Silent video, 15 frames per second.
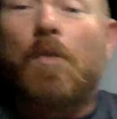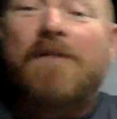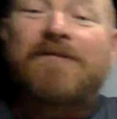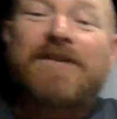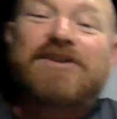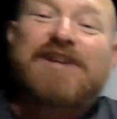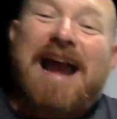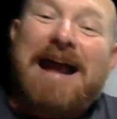with
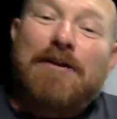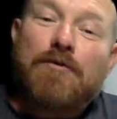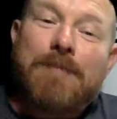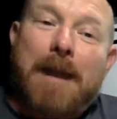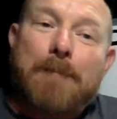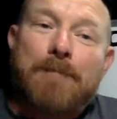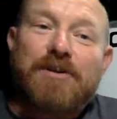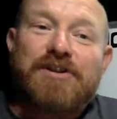the channel
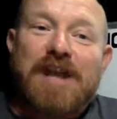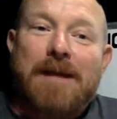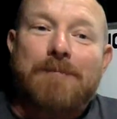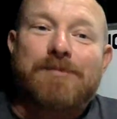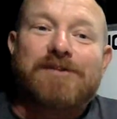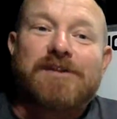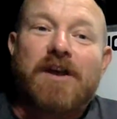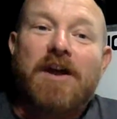
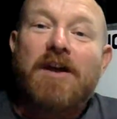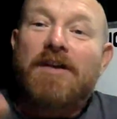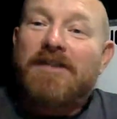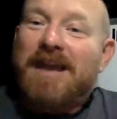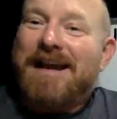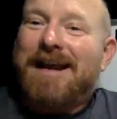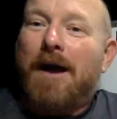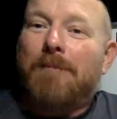memberships,
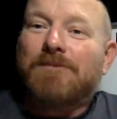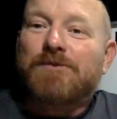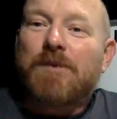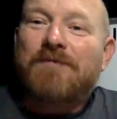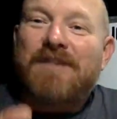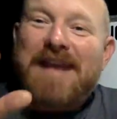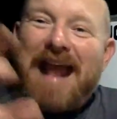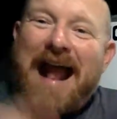it comes
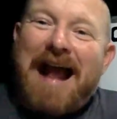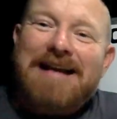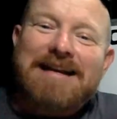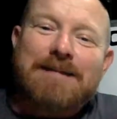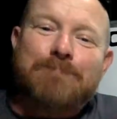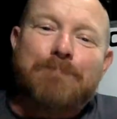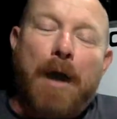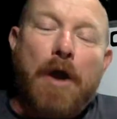with the
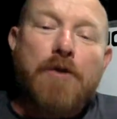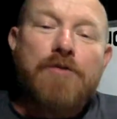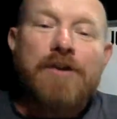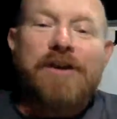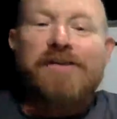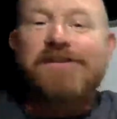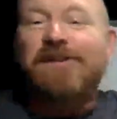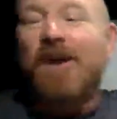added
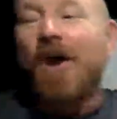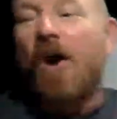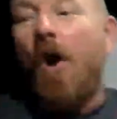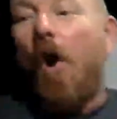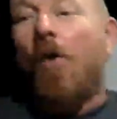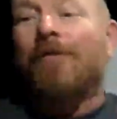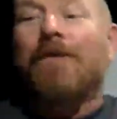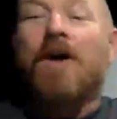bonus
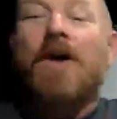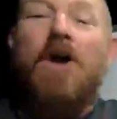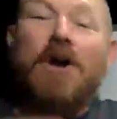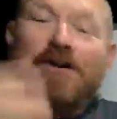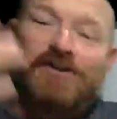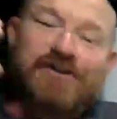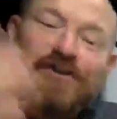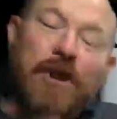of,
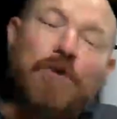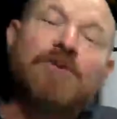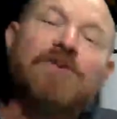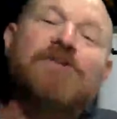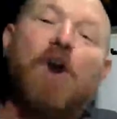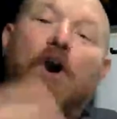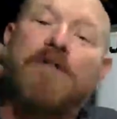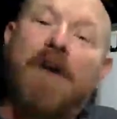as soon
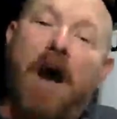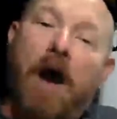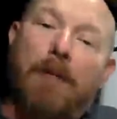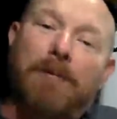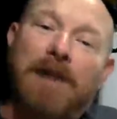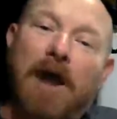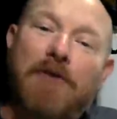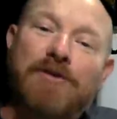as I've
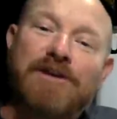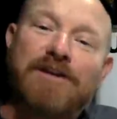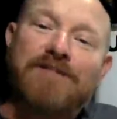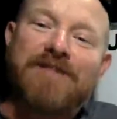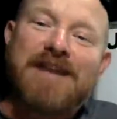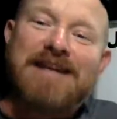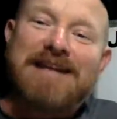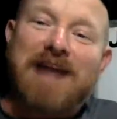uploaded a
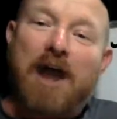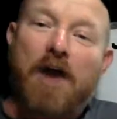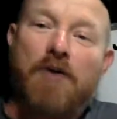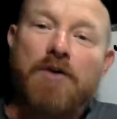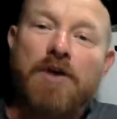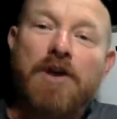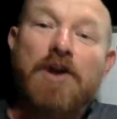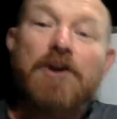
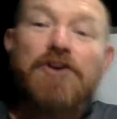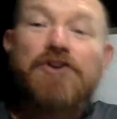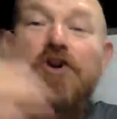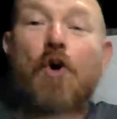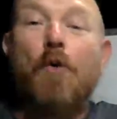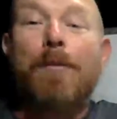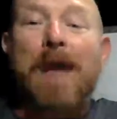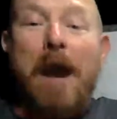video,
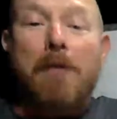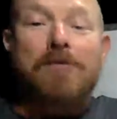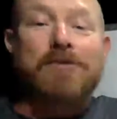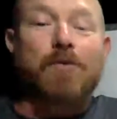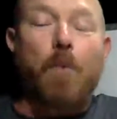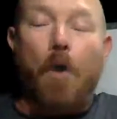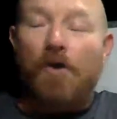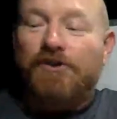you'll be able
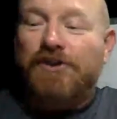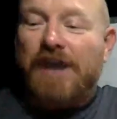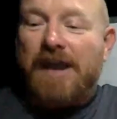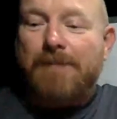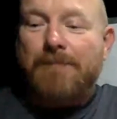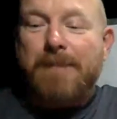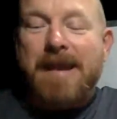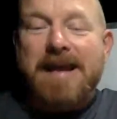to watch it
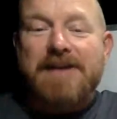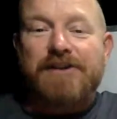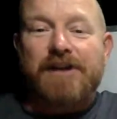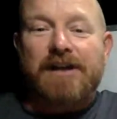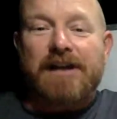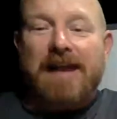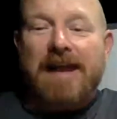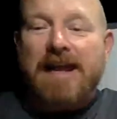
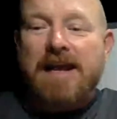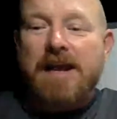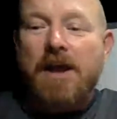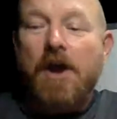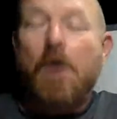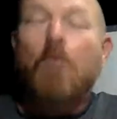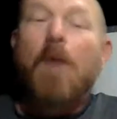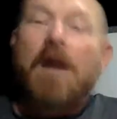immediately,
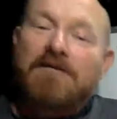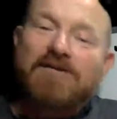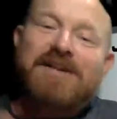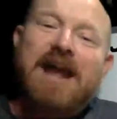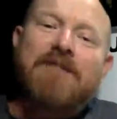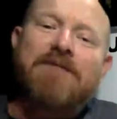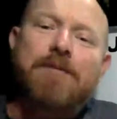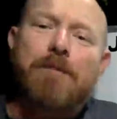whereas
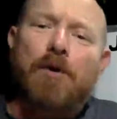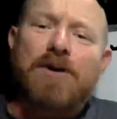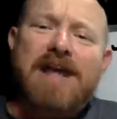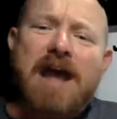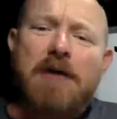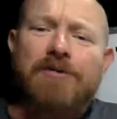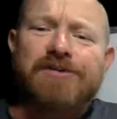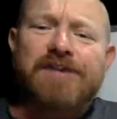
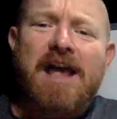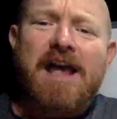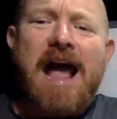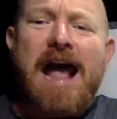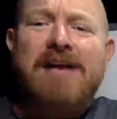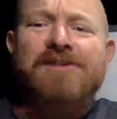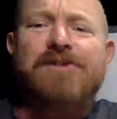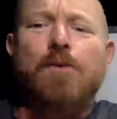everybody else
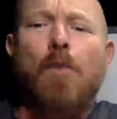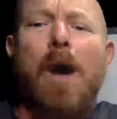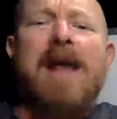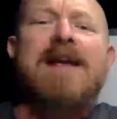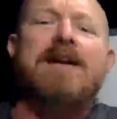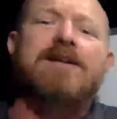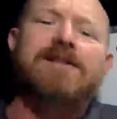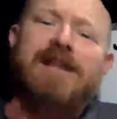has to
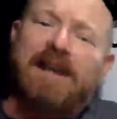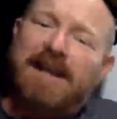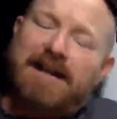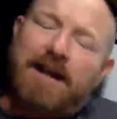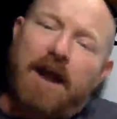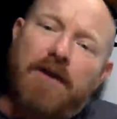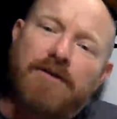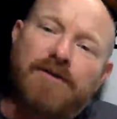wait until it
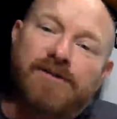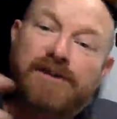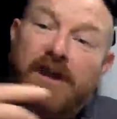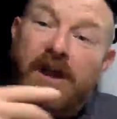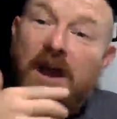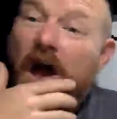goes